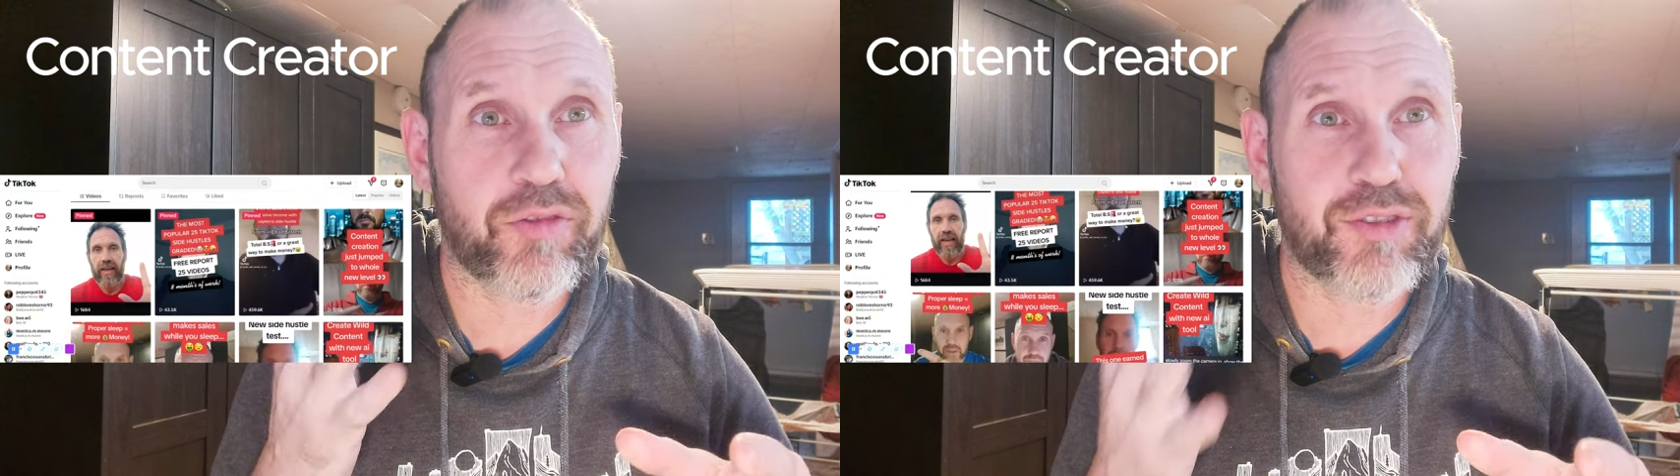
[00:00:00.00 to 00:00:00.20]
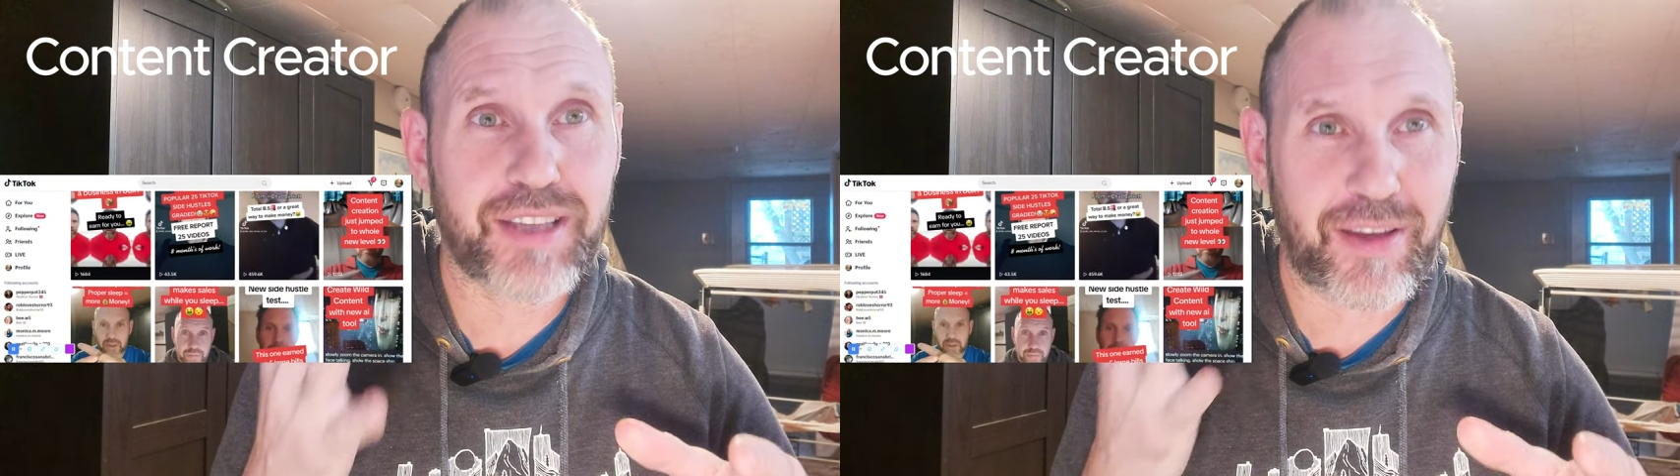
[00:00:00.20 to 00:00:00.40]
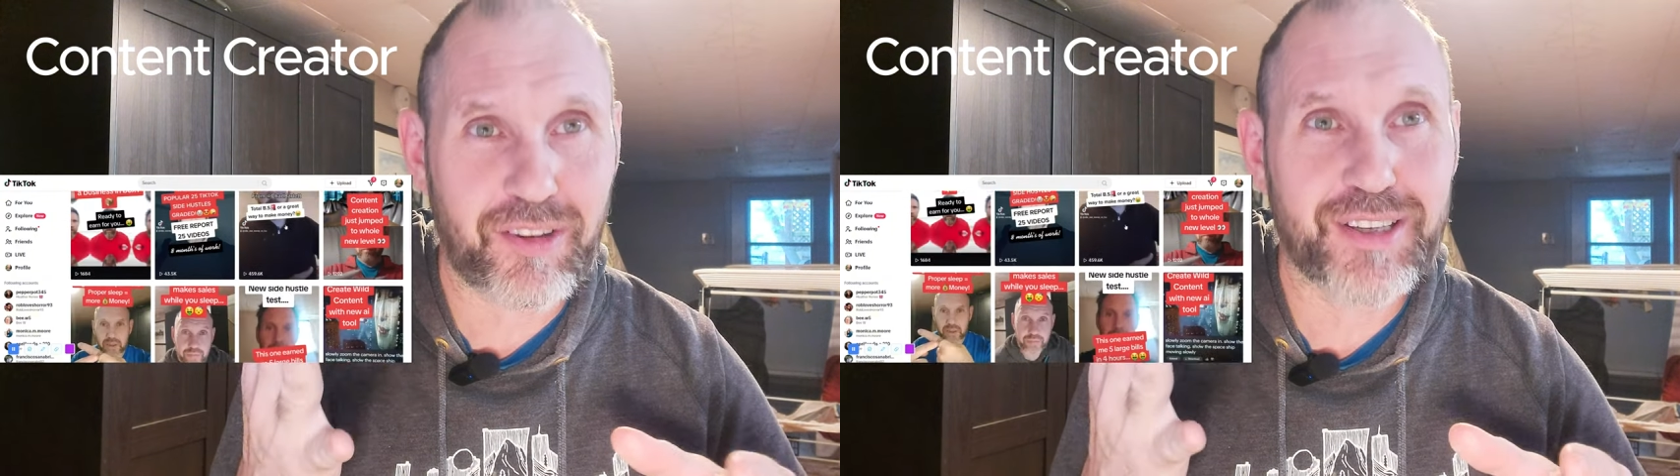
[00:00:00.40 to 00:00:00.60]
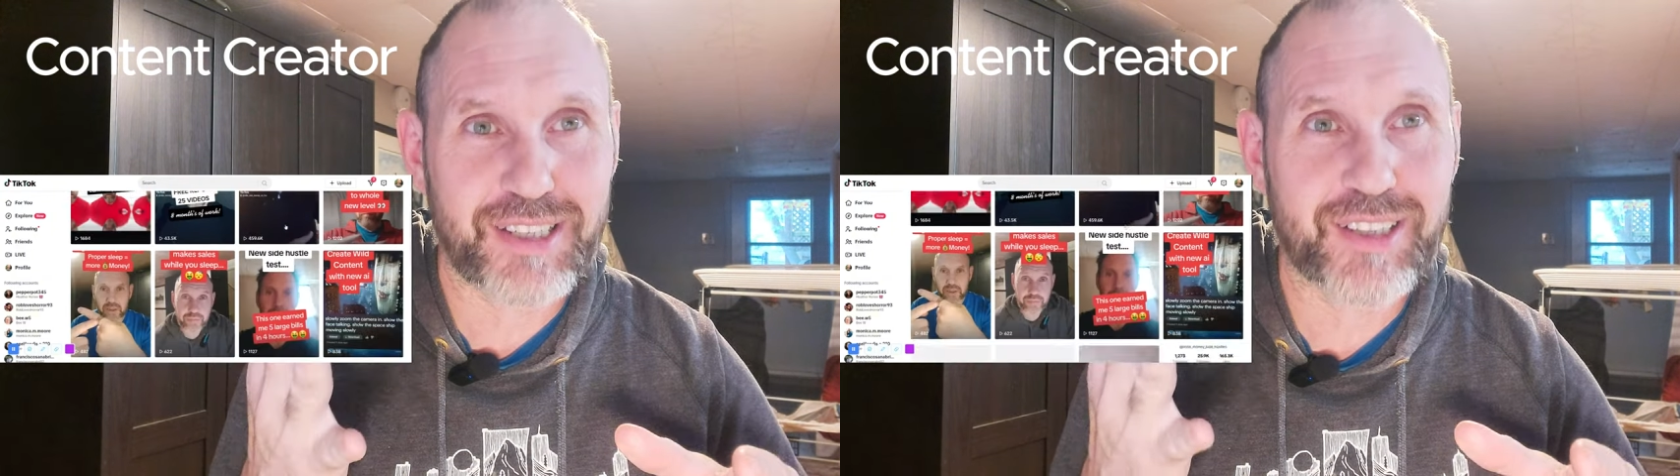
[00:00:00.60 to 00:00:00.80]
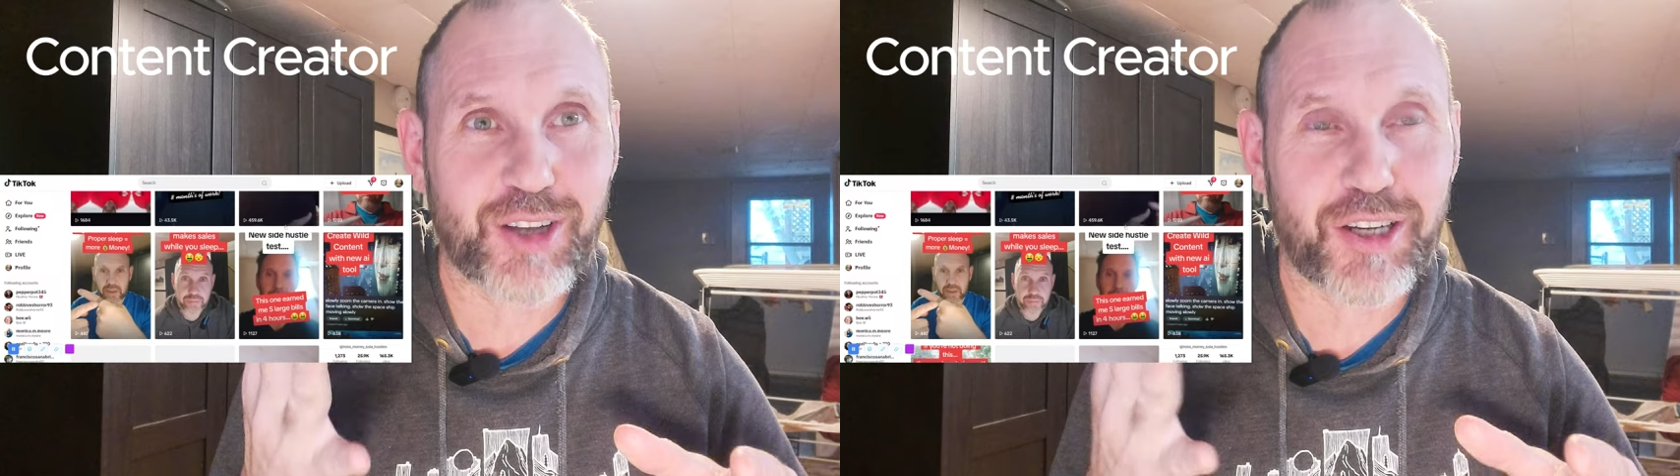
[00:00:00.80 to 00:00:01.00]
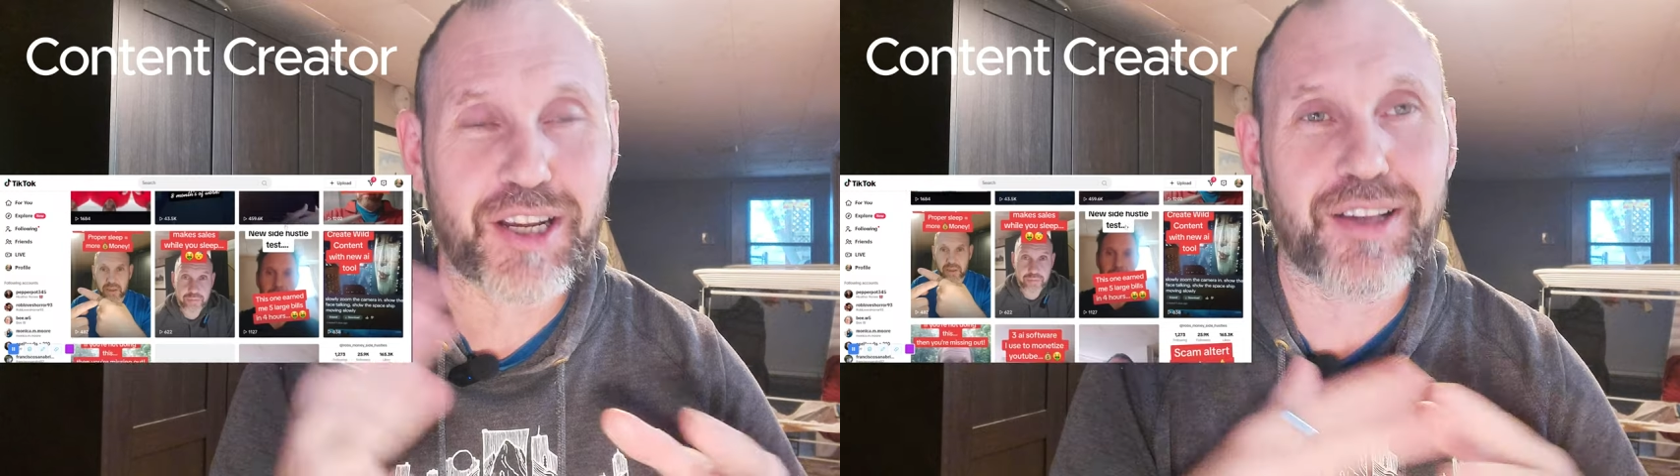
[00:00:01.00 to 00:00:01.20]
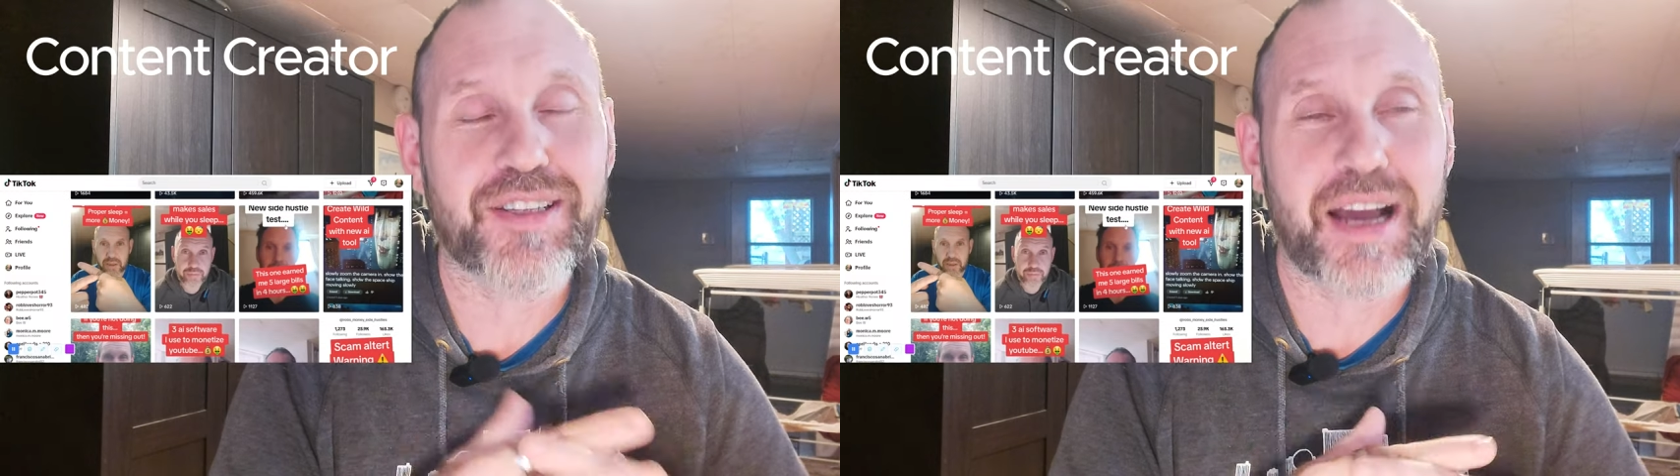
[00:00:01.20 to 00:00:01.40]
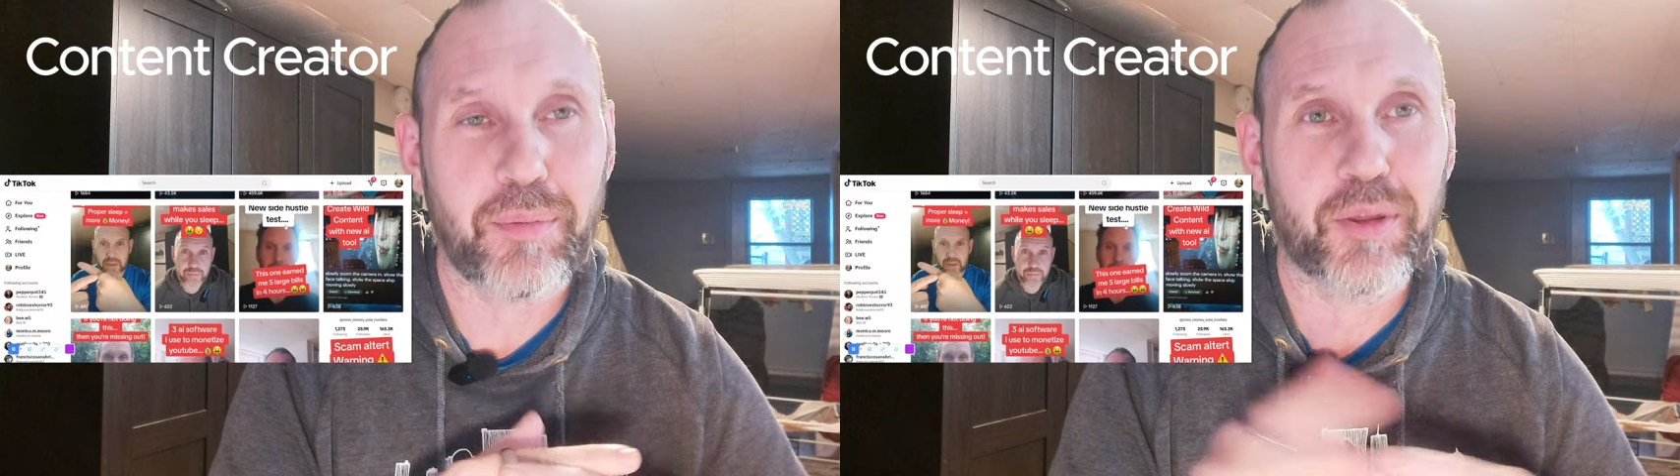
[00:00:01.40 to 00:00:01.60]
7 TikTok channels now,